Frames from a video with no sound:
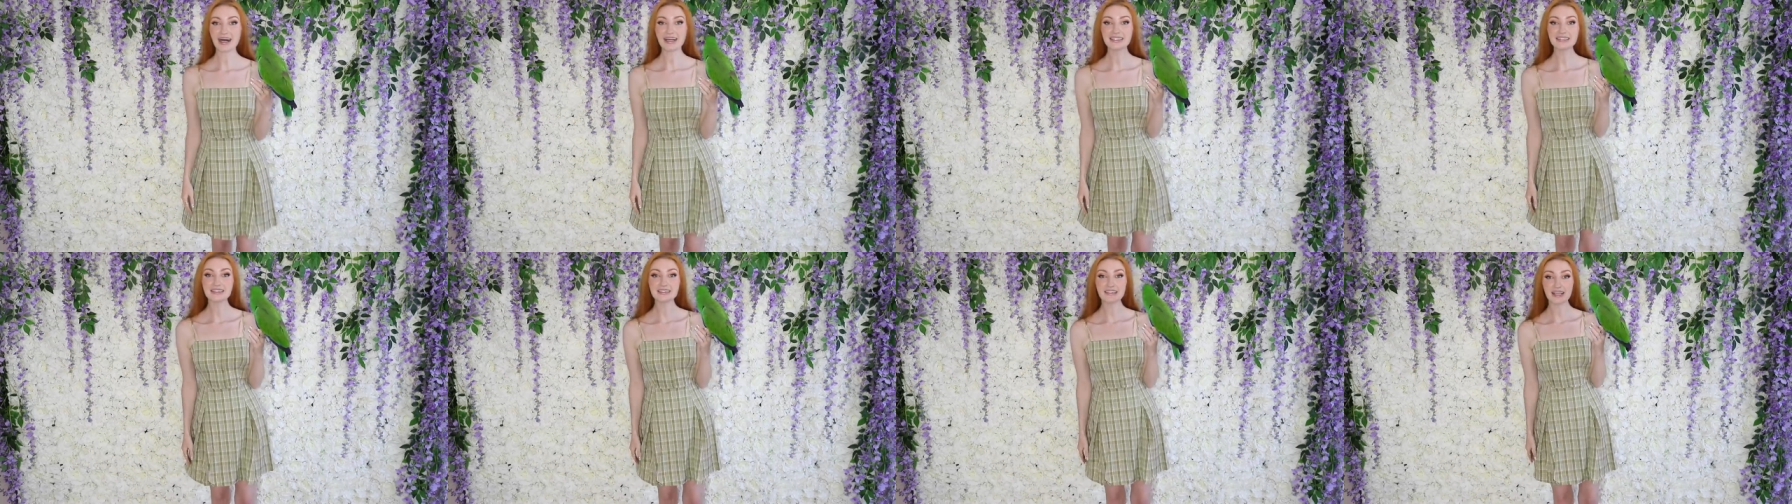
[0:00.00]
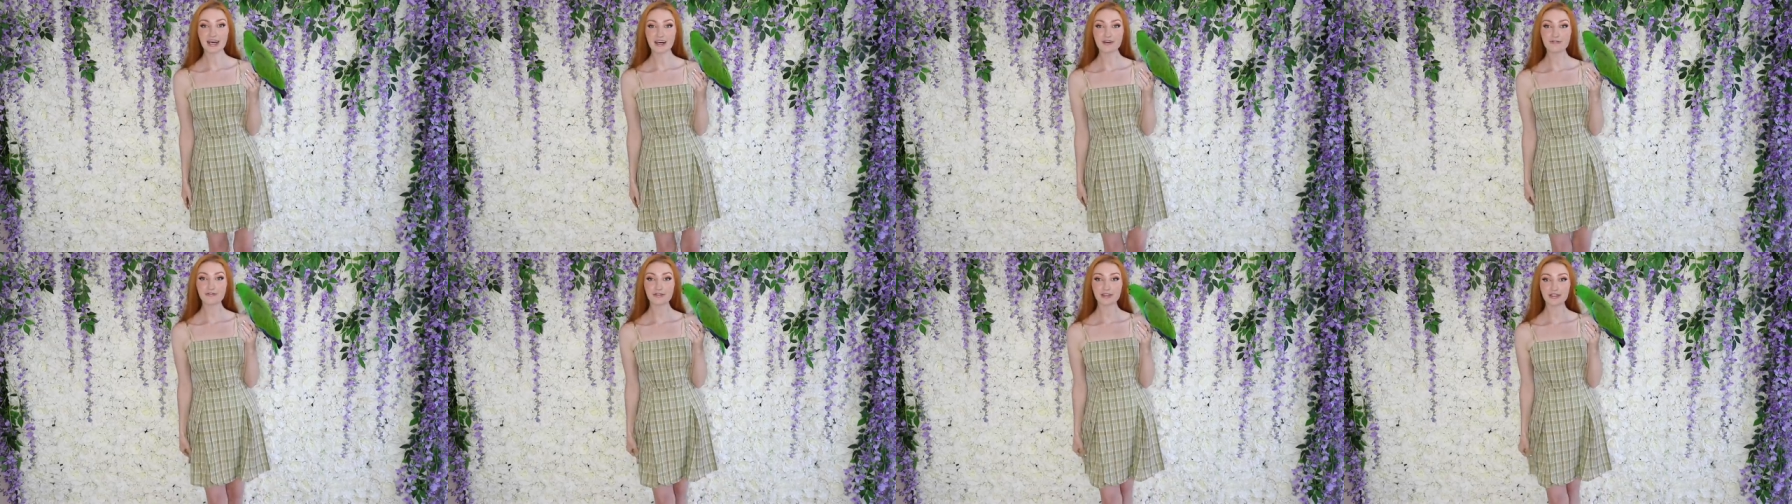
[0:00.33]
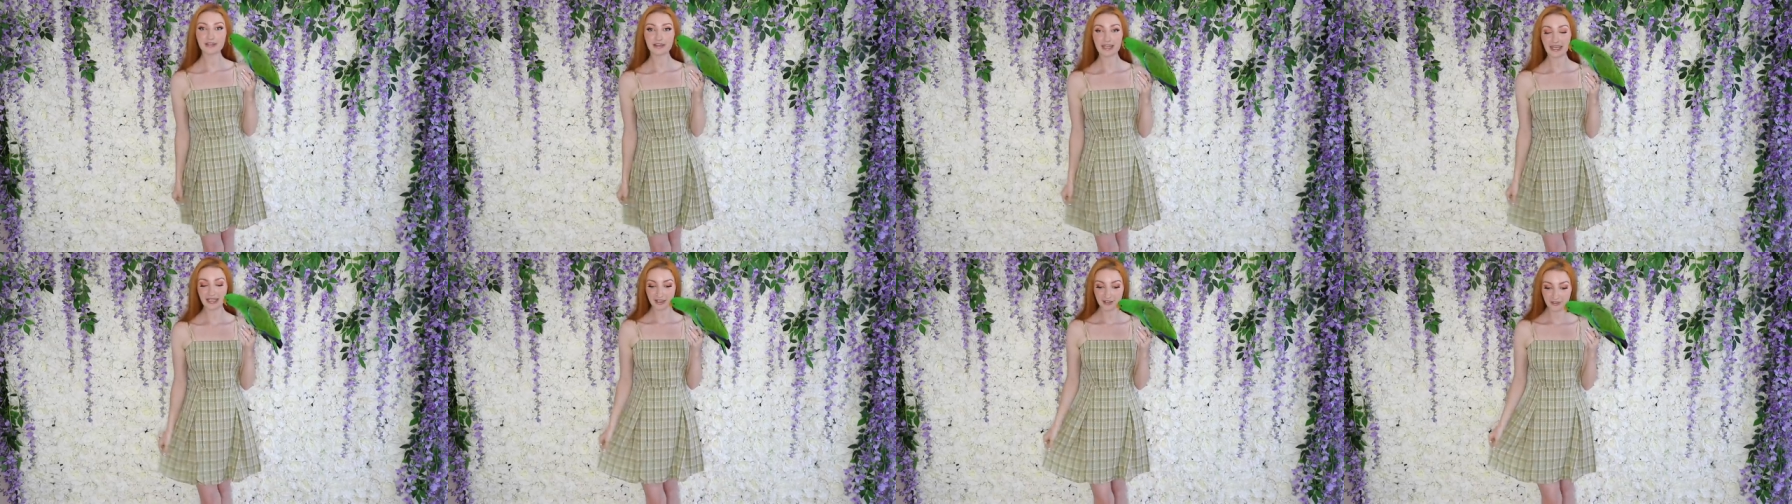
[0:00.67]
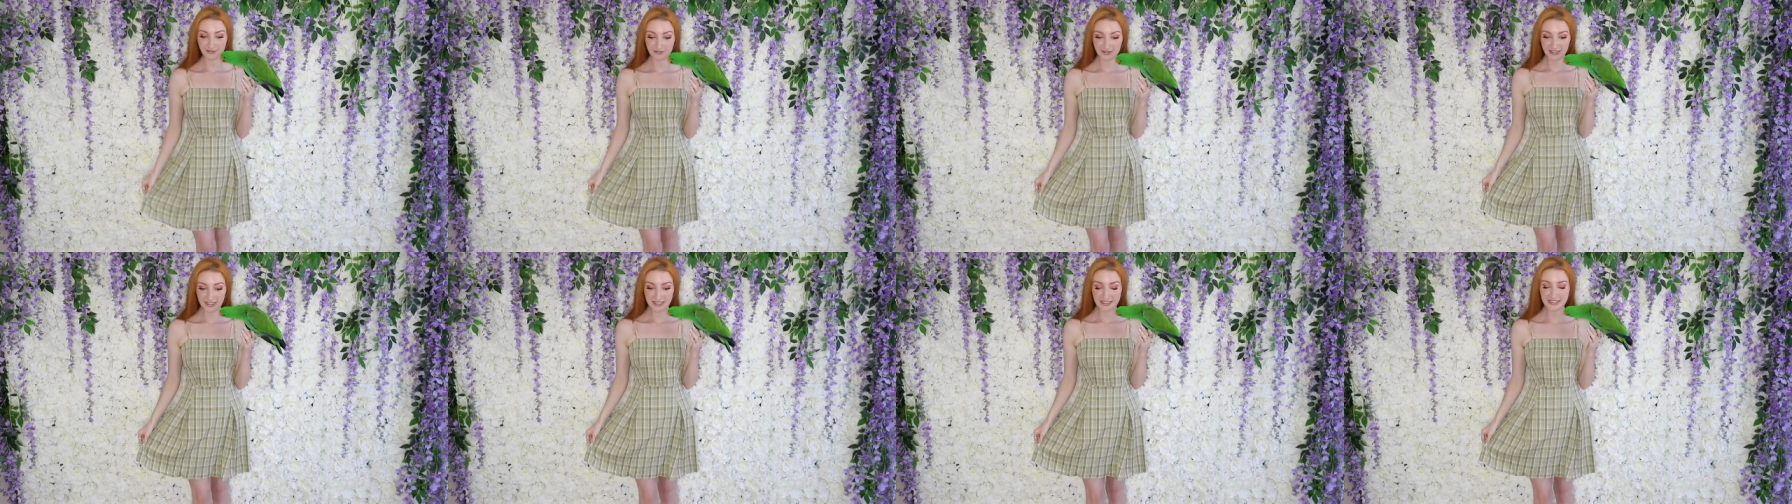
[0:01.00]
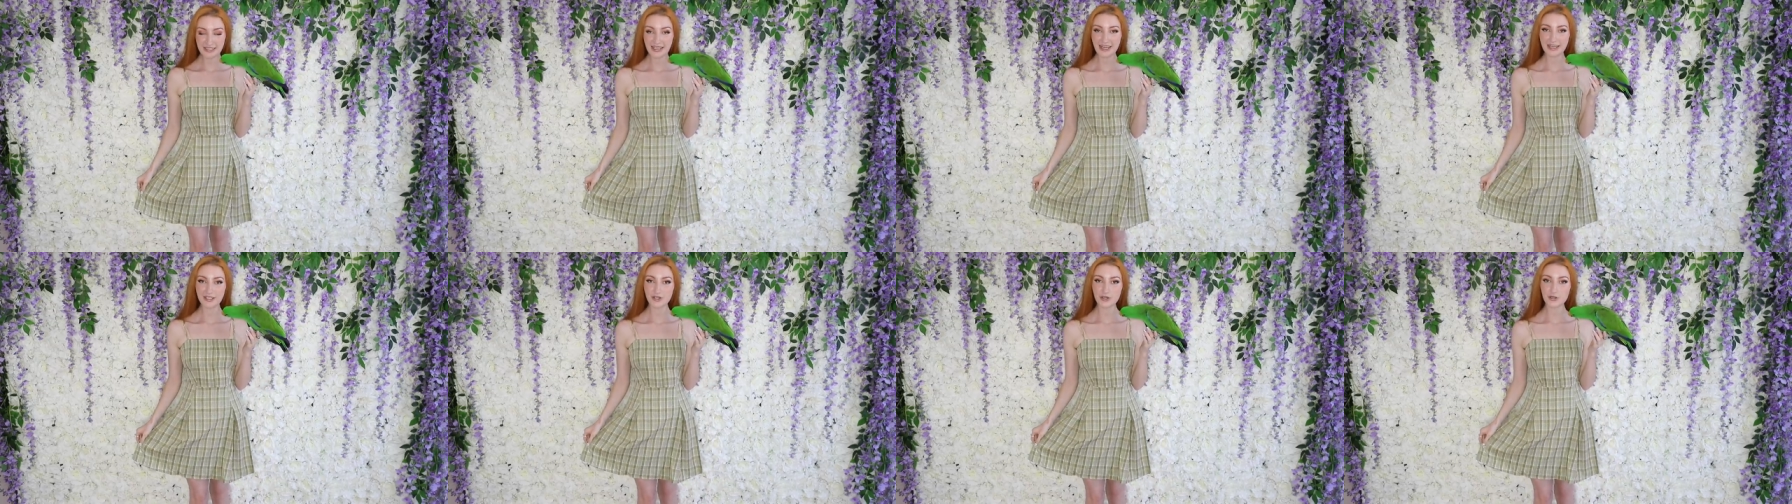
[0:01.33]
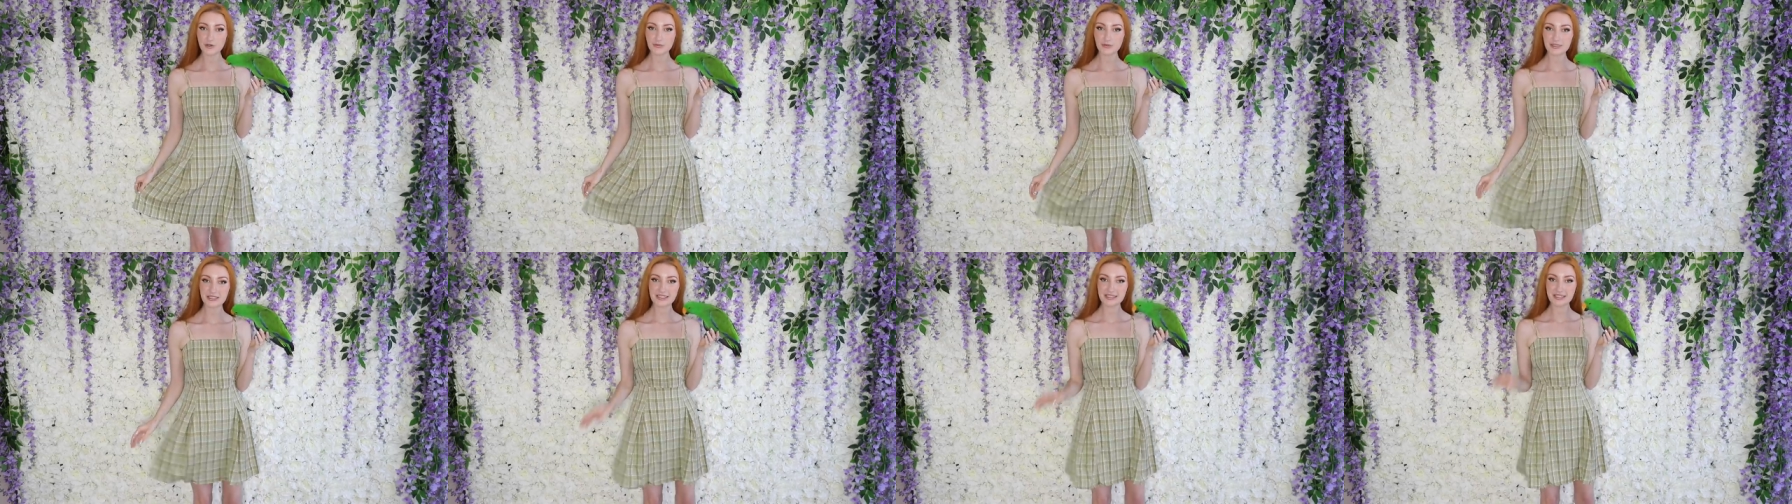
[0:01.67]
I love the length of this. I
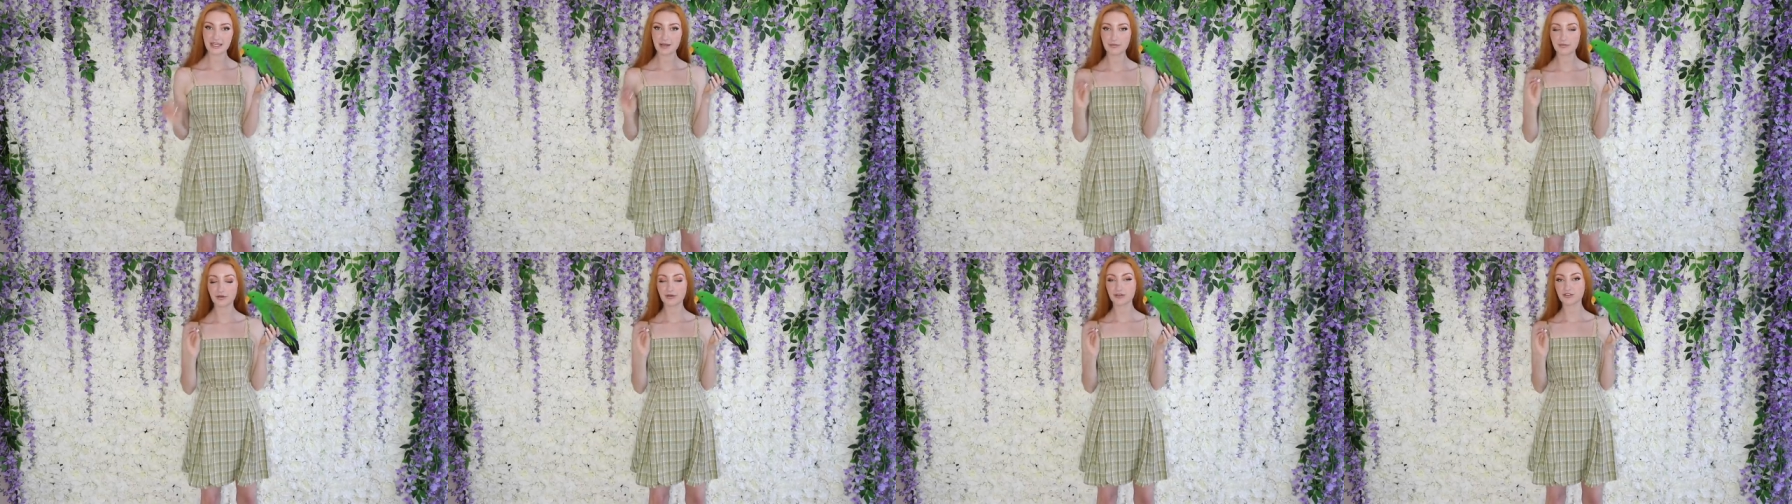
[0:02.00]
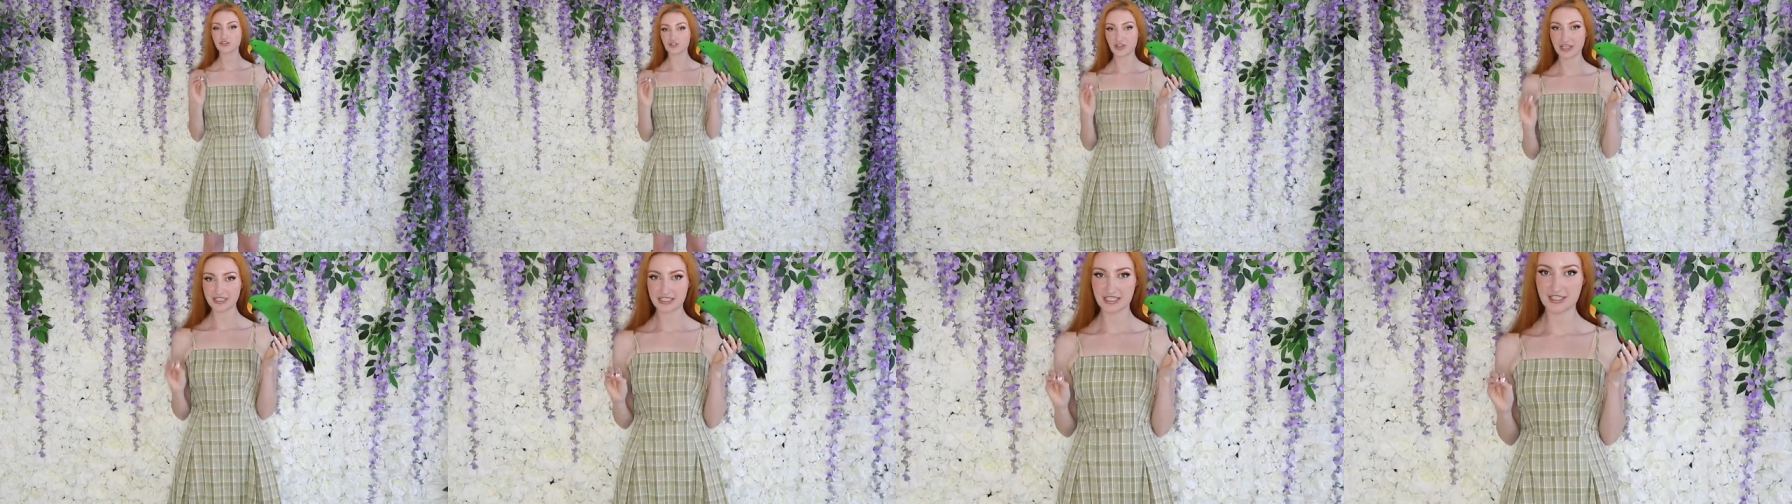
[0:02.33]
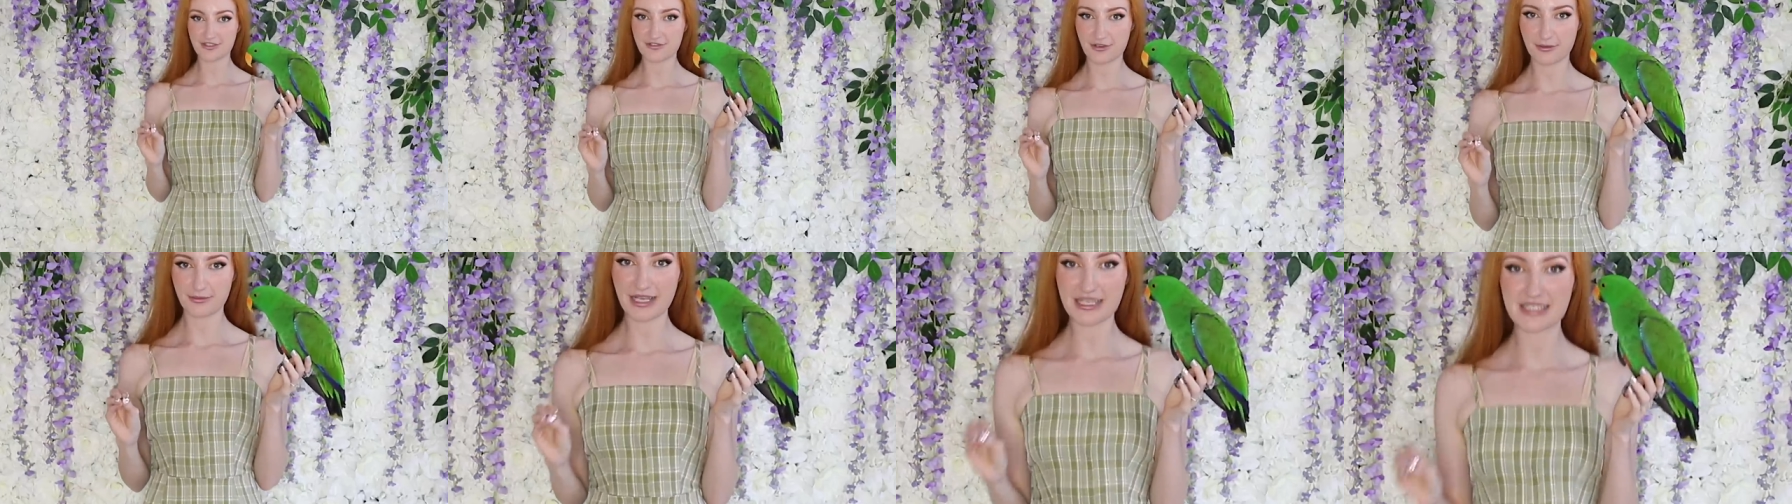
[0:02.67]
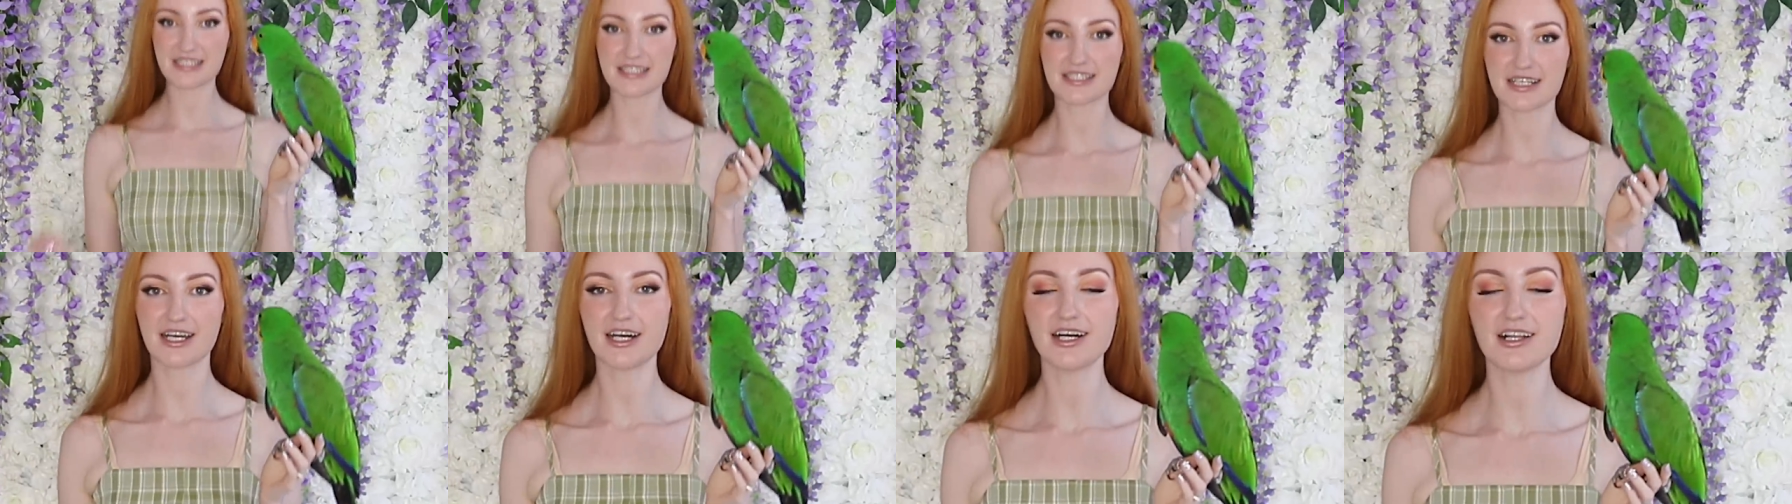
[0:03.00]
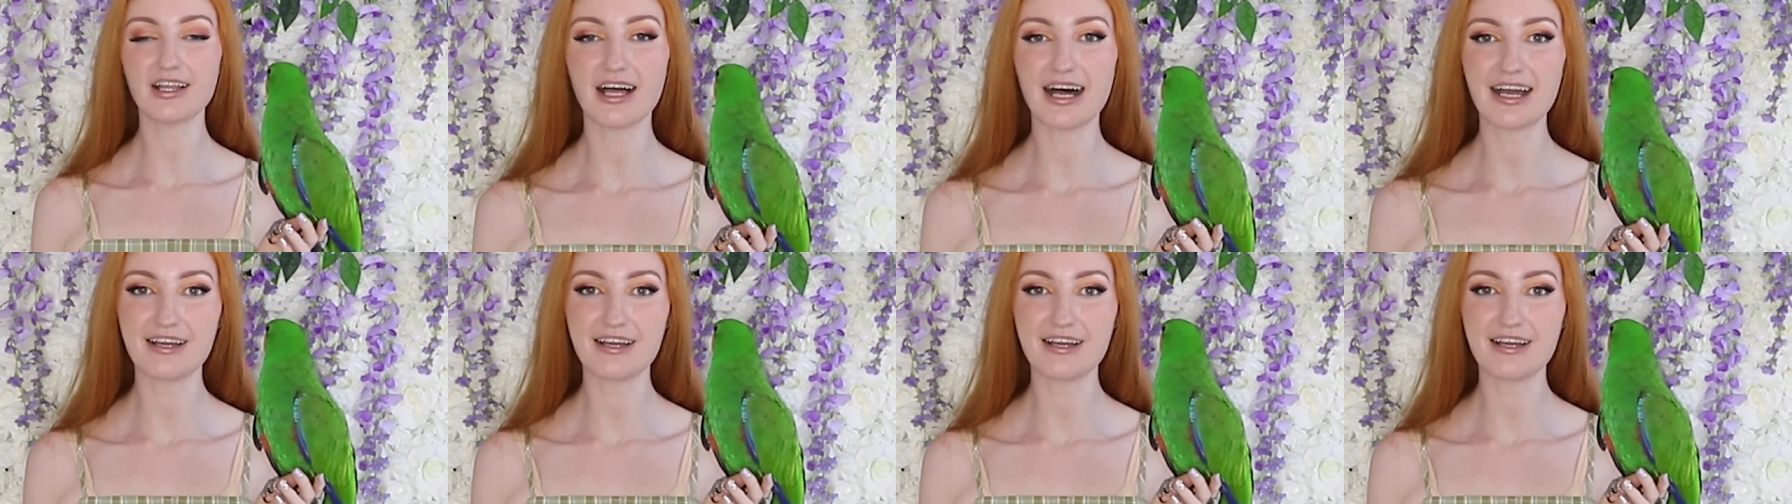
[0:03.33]
know with some dresses from Yes Style,